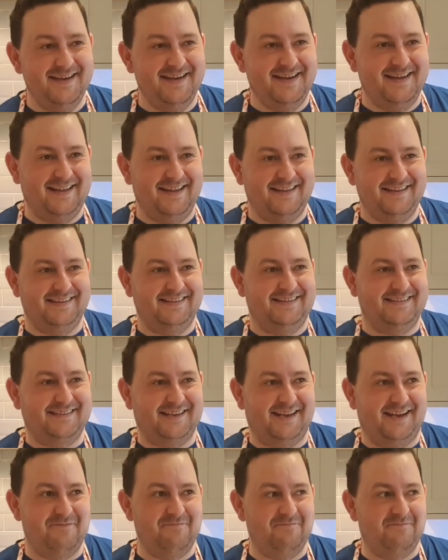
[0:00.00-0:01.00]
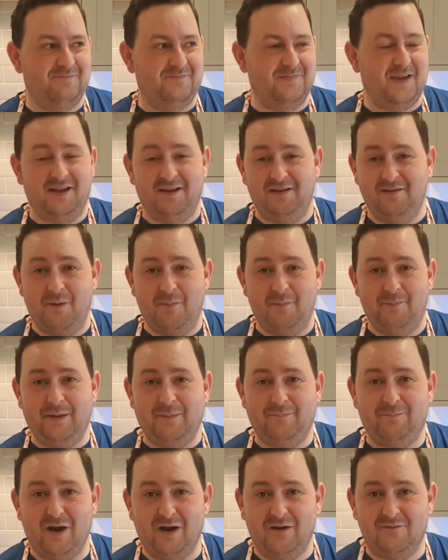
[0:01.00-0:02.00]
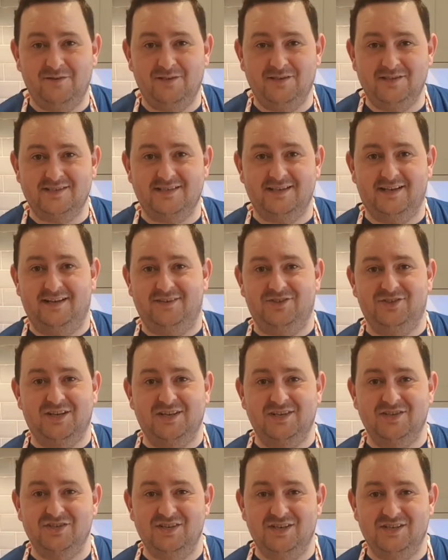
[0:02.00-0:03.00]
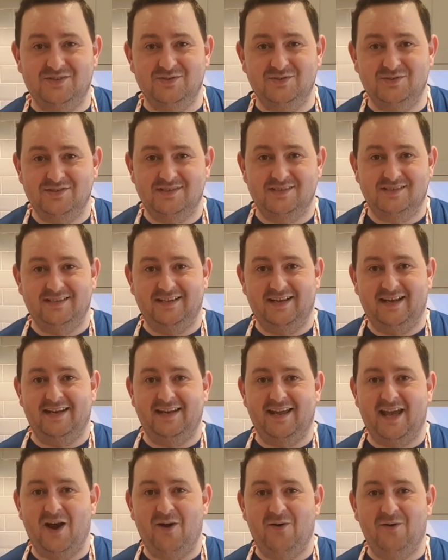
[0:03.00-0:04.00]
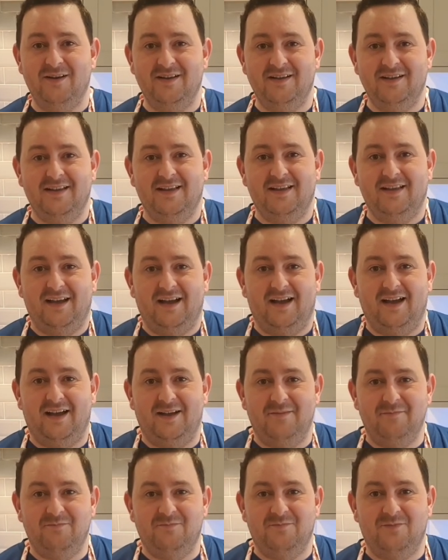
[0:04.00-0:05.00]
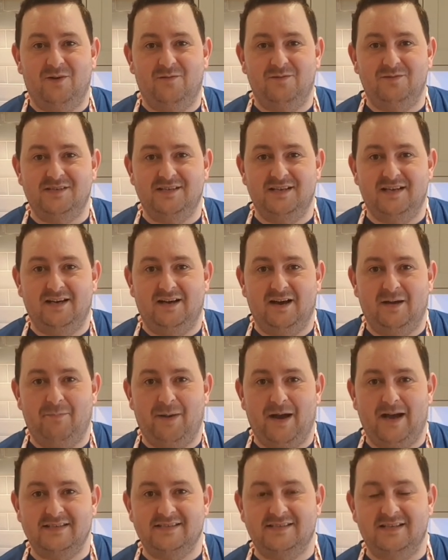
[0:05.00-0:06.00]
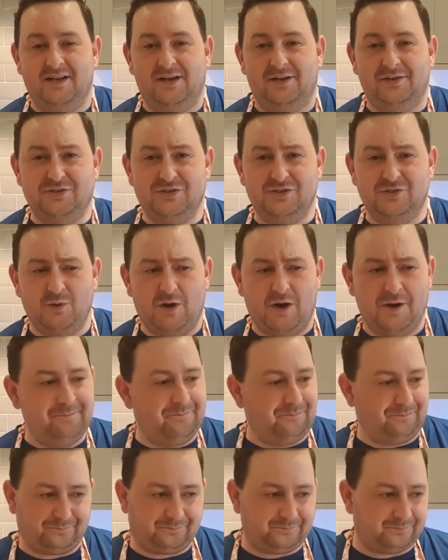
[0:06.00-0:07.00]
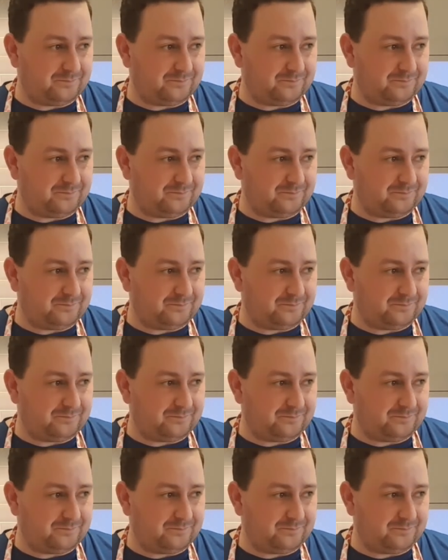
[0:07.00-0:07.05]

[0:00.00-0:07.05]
It's a big breakfast, chicken schnitzels, and now obviously a pasta lunch as well.